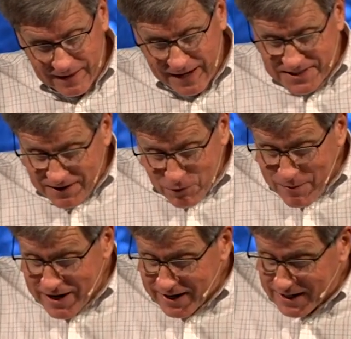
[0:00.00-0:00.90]
Has He ever
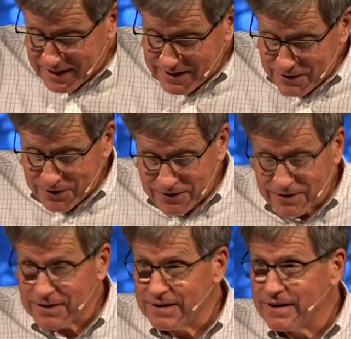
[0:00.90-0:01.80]
made it clear
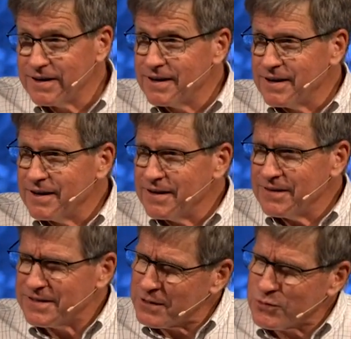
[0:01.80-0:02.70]
that